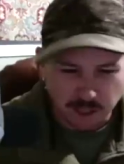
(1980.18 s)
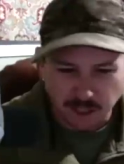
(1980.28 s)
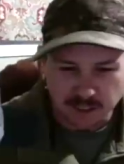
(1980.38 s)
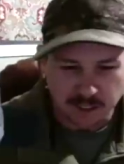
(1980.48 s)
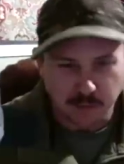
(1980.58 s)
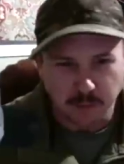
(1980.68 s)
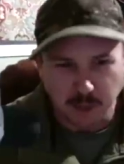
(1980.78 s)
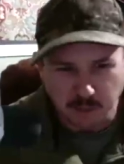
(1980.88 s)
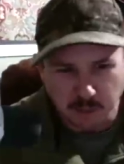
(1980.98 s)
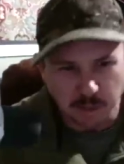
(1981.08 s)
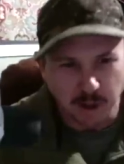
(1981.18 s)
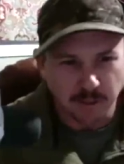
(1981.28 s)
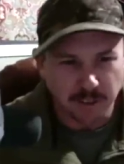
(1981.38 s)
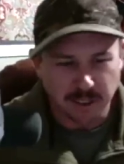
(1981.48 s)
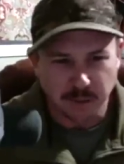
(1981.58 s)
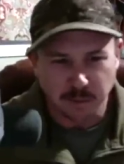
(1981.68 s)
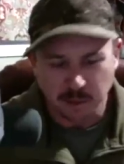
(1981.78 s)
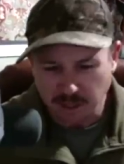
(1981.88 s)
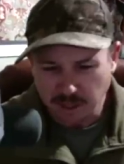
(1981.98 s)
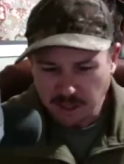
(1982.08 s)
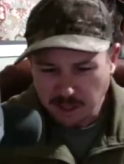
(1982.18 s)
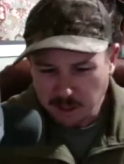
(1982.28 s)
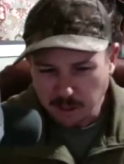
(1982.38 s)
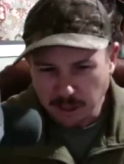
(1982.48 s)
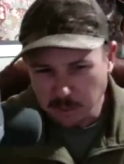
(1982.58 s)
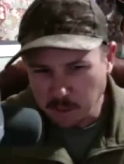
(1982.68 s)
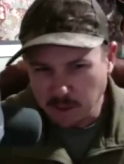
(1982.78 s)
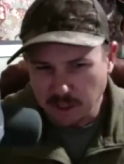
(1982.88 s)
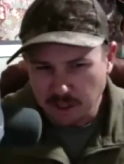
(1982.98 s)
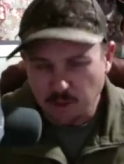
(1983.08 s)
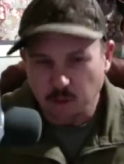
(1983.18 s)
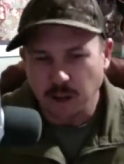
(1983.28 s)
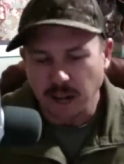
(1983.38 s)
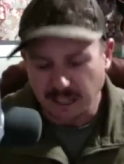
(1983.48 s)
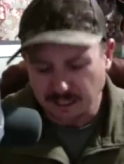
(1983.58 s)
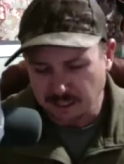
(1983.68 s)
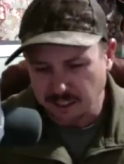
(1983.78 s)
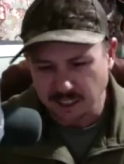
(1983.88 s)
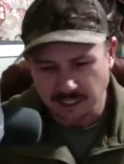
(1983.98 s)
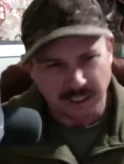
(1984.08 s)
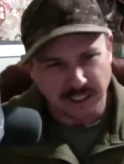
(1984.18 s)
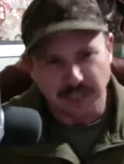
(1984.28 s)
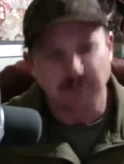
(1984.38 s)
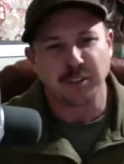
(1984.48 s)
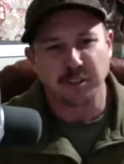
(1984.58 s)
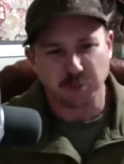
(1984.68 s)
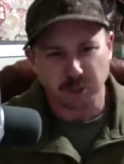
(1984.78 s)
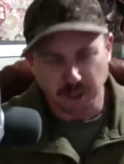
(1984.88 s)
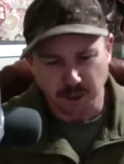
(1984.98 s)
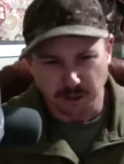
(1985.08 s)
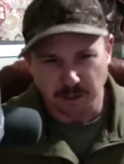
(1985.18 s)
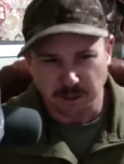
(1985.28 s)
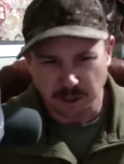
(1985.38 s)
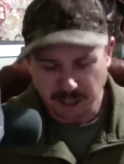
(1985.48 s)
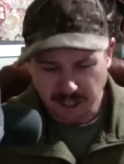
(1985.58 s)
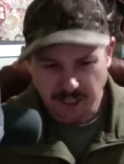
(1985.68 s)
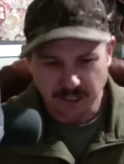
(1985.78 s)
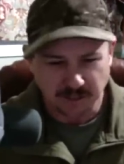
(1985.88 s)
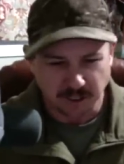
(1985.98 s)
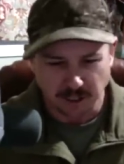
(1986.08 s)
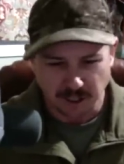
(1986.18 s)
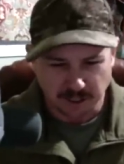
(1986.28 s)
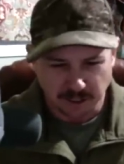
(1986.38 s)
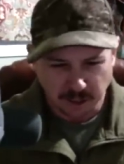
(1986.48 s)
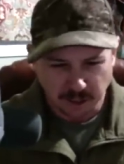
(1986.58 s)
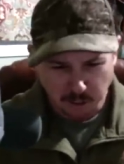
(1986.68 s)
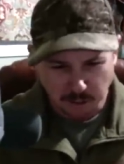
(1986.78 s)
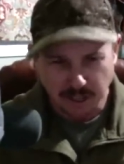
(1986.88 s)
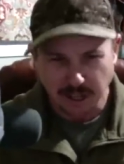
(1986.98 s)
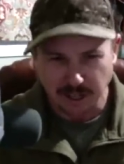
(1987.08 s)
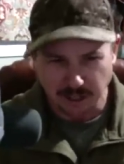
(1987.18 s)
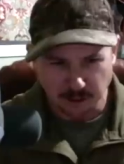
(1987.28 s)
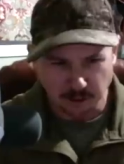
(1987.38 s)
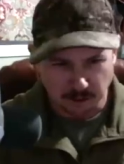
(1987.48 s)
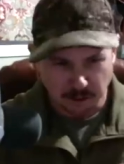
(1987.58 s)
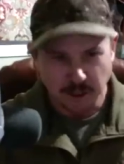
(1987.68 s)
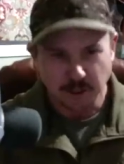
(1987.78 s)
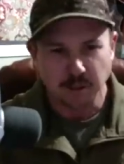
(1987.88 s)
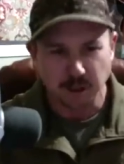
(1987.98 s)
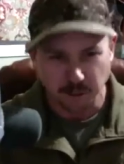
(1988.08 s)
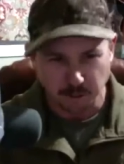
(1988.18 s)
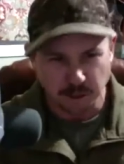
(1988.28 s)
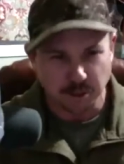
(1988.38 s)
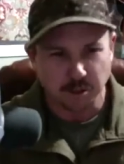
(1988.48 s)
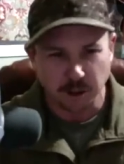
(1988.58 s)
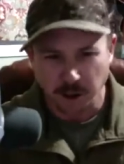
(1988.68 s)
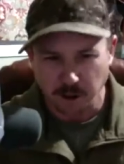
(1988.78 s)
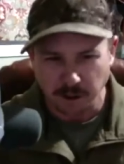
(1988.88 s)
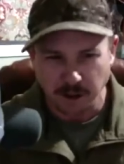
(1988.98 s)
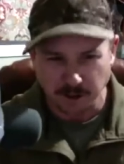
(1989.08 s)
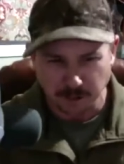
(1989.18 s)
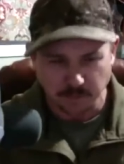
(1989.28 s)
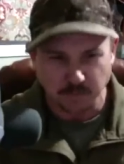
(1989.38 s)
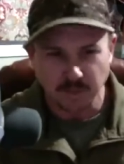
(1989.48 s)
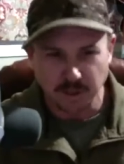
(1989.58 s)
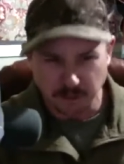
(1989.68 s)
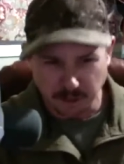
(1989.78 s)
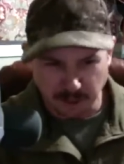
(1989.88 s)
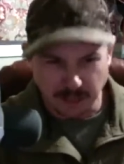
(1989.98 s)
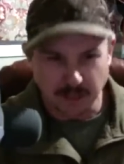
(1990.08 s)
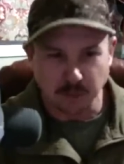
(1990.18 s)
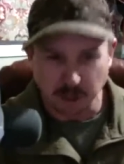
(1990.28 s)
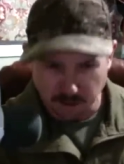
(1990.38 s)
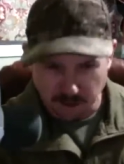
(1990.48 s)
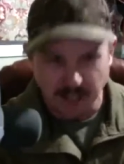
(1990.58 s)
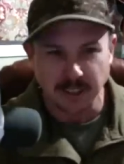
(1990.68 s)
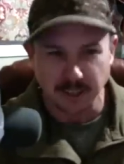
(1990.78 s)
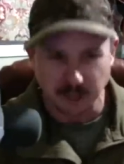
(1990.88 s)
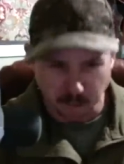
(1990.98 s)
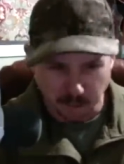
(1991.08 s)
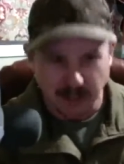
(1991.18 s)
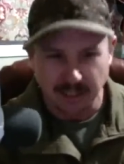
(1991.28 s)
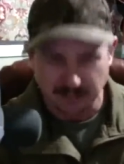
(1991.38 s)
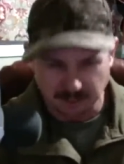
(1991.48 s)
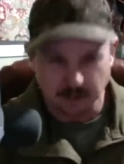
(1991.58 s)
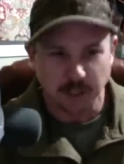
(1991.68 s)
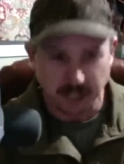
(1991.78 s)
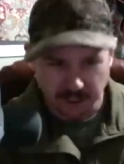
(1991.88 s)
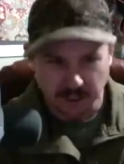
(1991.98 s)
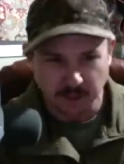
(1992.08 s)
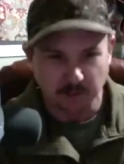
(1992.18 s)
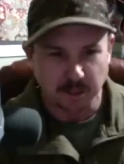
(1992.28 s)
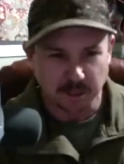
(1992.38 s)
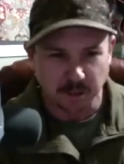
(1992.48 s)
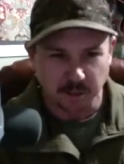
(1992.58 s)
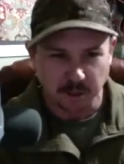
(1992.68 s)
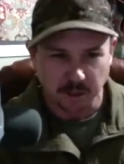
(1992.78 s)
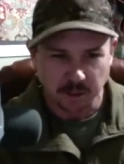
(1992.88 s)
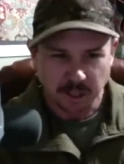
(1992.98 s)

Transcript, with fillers: this experiment perfectly, but we had pretty drastically different results as far as potatoes grown with straw around them as opposed to hilling the plants traditionally with soil.